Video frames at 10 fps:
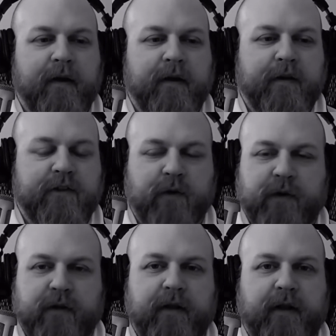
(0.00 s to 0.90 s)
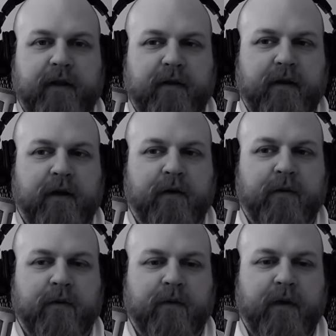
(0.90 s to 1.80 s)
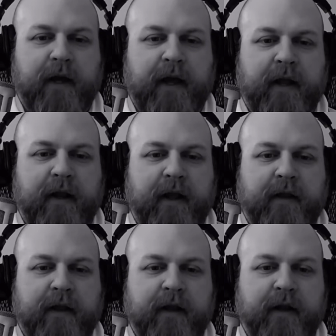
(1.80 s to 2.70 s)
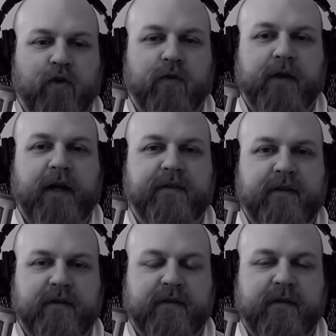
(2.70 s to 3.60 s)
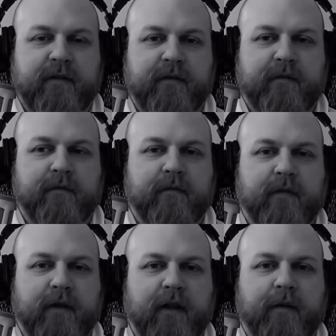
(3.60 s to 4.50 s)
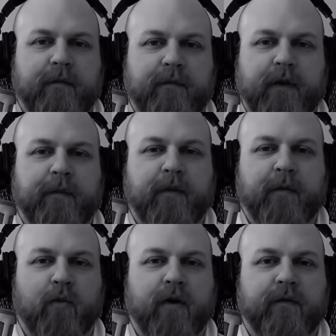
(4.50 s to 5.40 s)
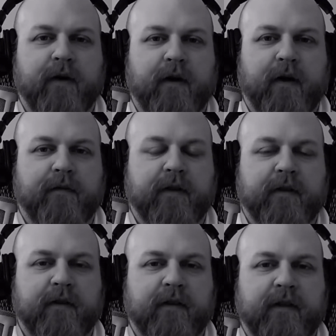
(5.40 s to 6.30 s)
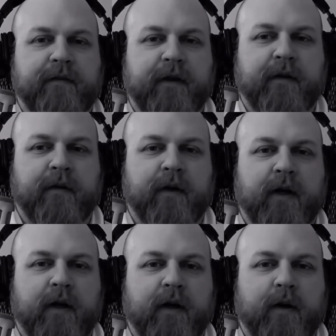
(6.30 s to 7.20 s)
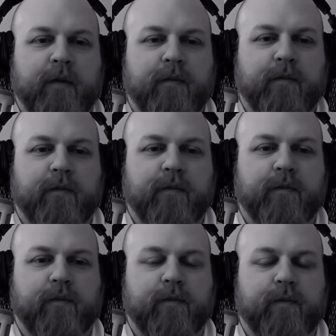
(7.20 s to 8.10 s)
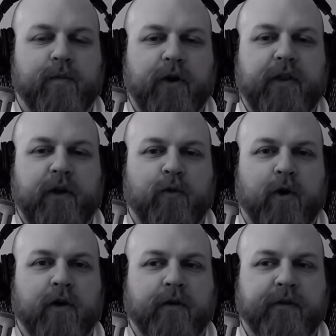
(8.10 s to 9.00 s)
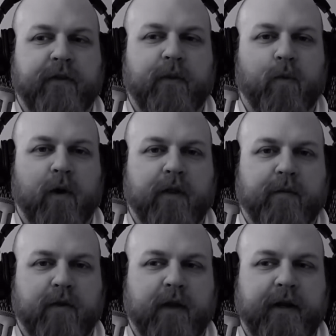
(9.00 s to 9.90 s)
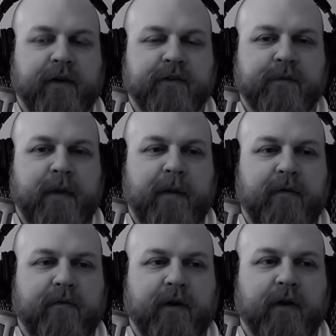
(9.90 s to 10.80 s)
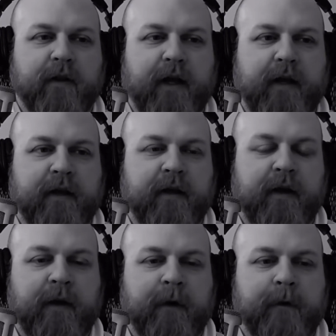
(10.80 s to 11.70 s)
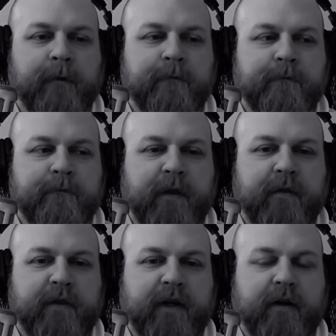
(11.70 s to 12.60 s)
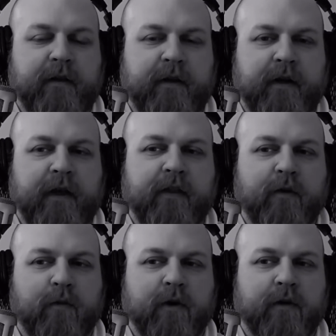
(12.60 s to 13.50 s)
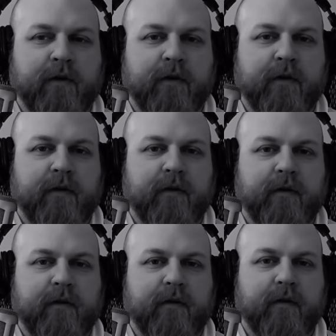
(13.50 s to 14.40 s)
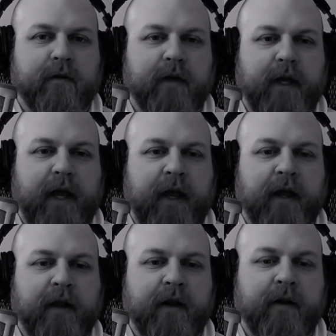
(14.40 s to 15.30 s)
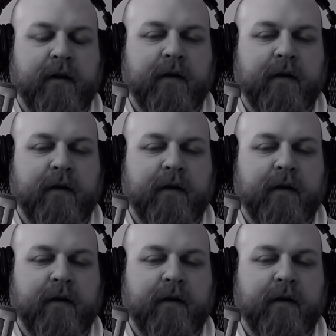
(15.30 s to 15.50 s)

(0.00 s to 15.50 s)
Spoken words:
So it, you know, and then it creates this little bit more of a living, breathing world where the players maybe feel like they're in the world and